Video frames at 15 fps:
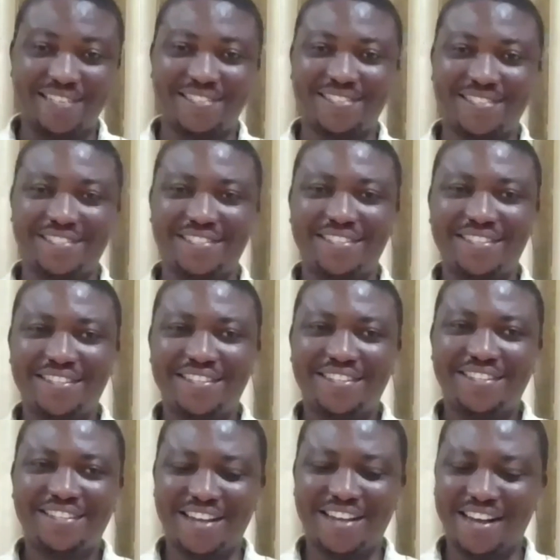us.
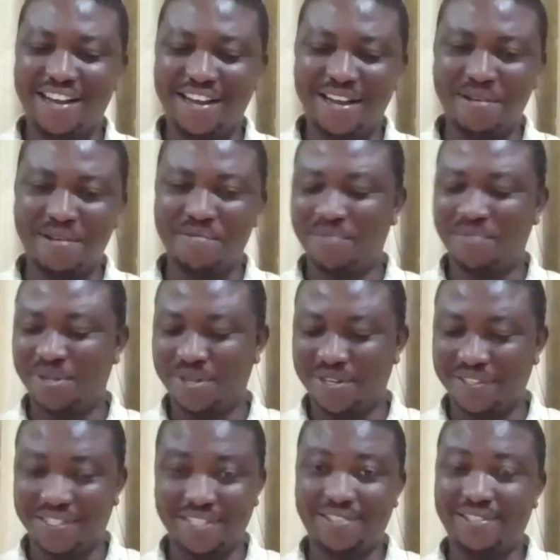Um,
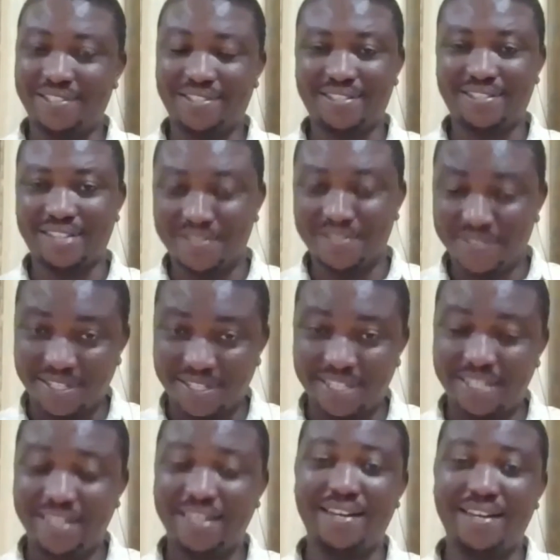because this
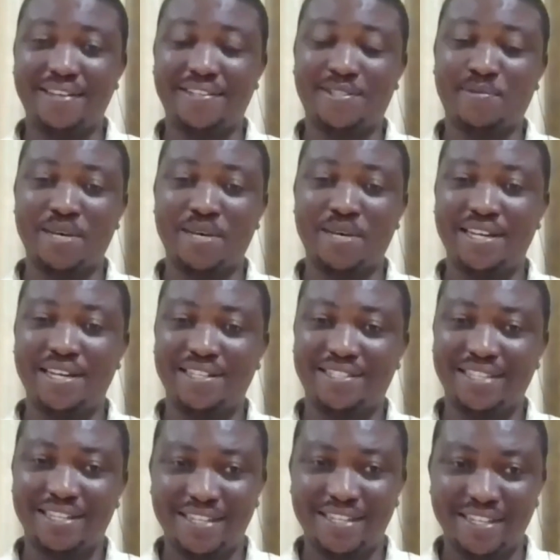counseling exactly.
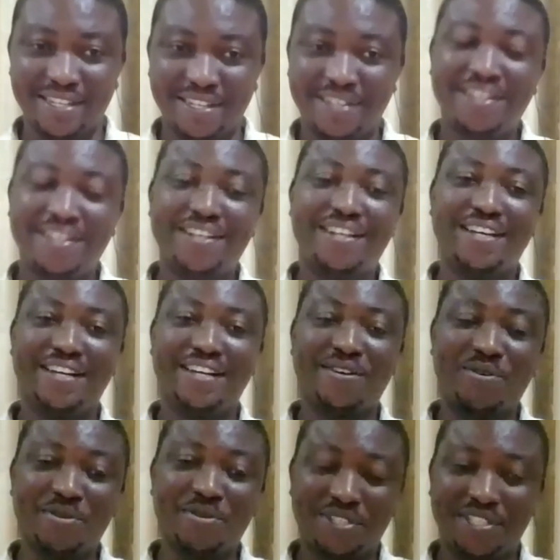aspect and the, and the
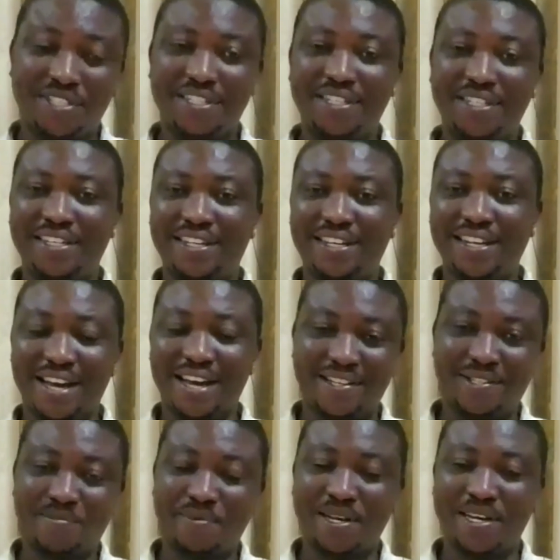coaching
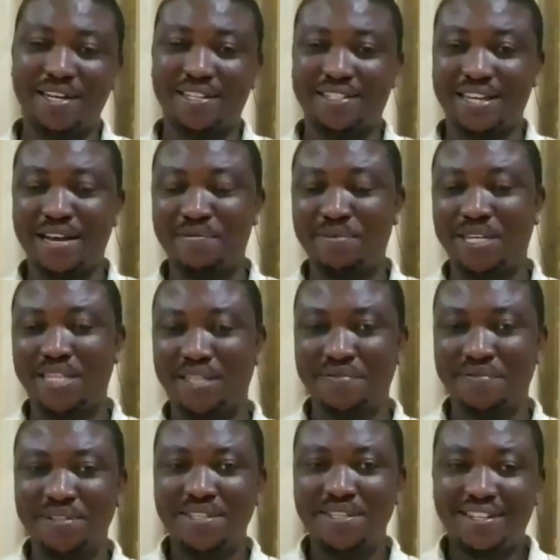aspect, I
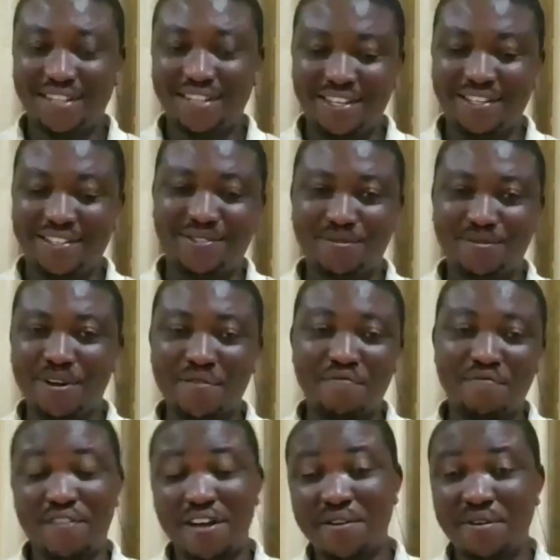believe these were
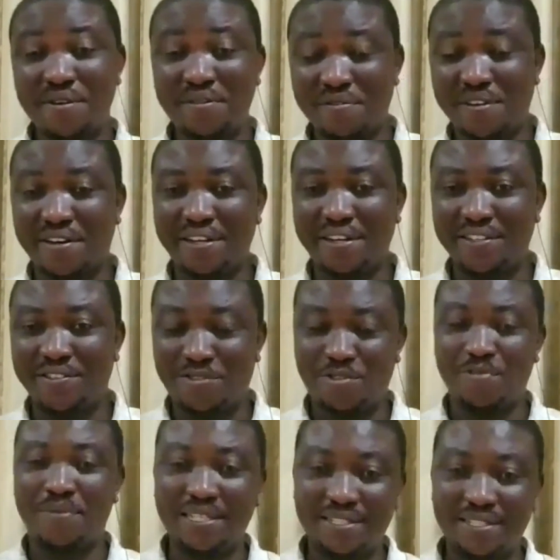very, very
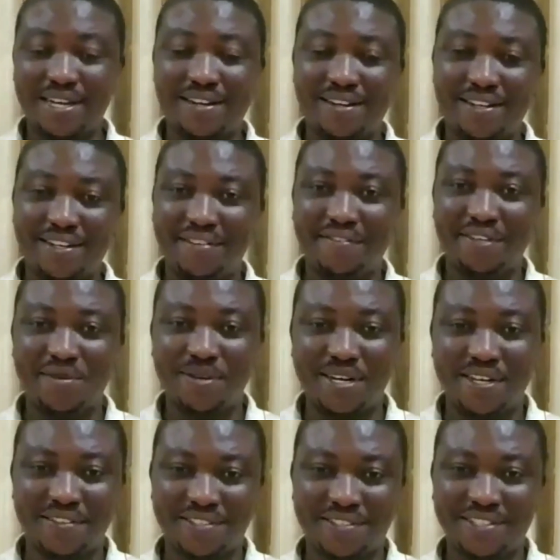instrumental
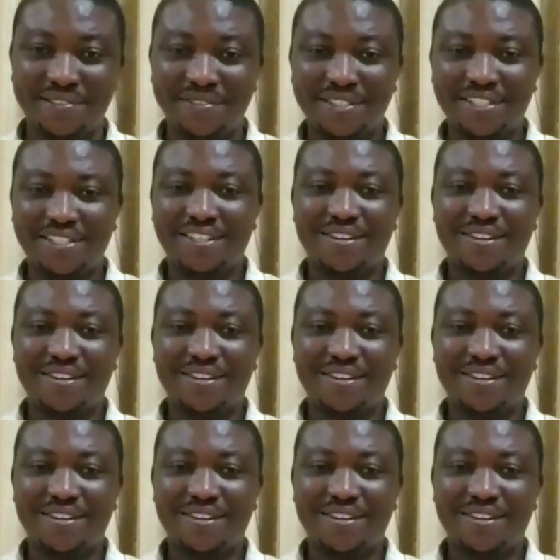individuals